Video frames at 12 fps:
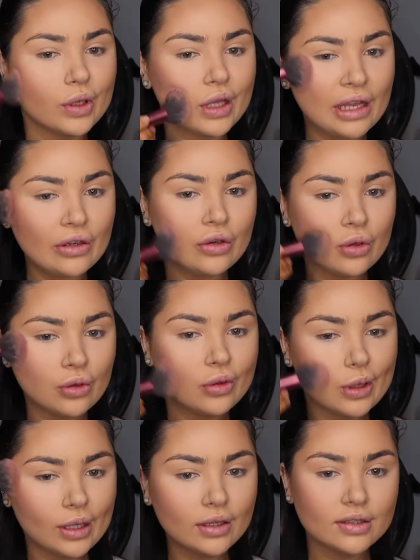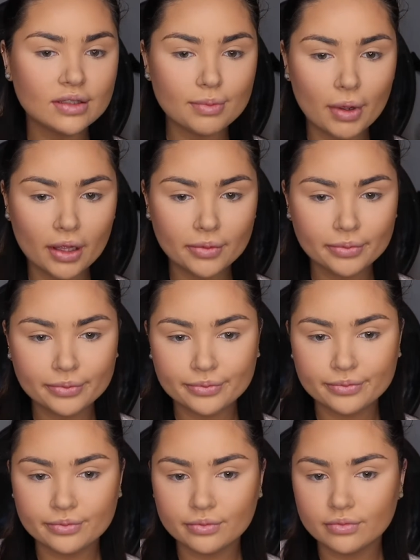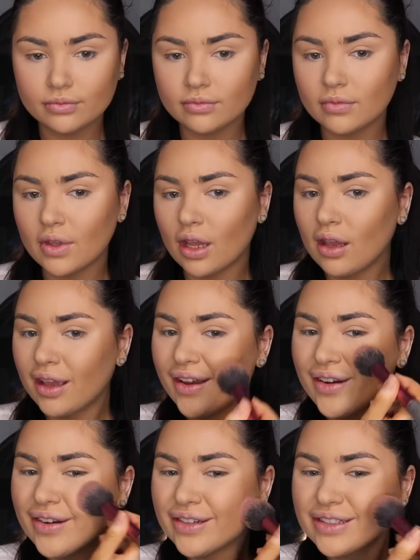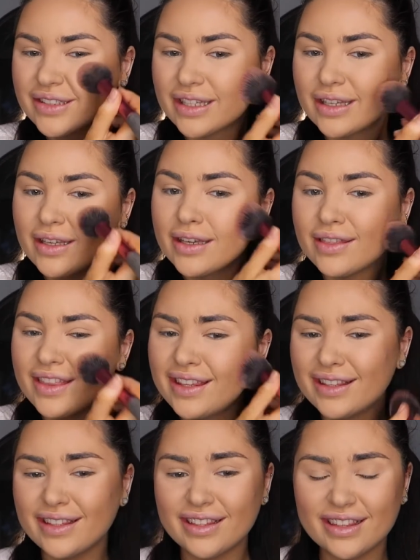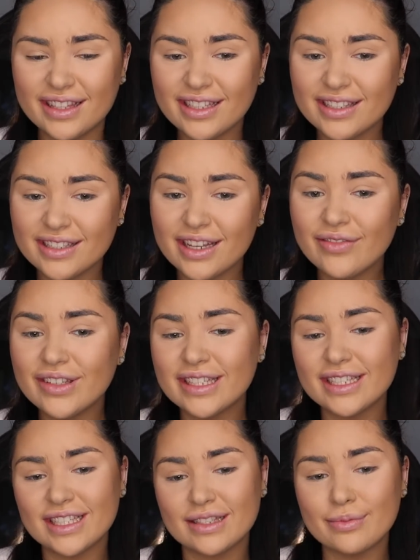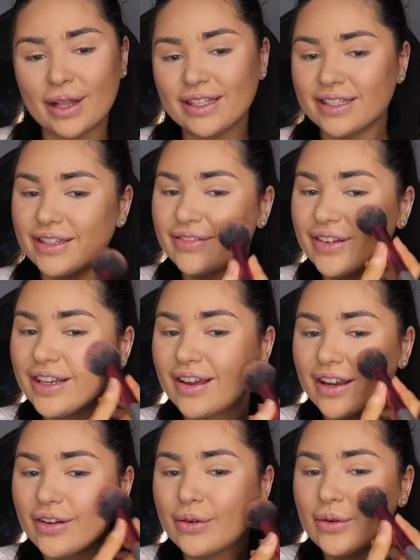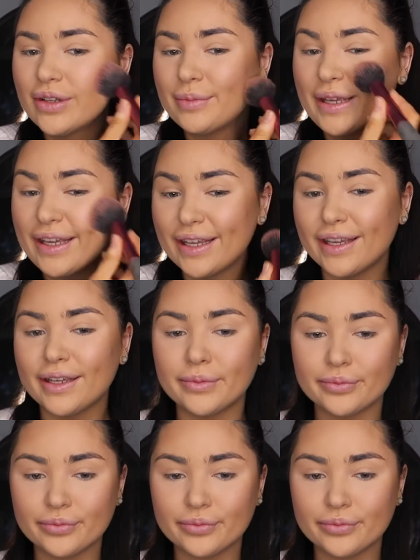get new things, but honestly this stuff is expensive and I don't want to be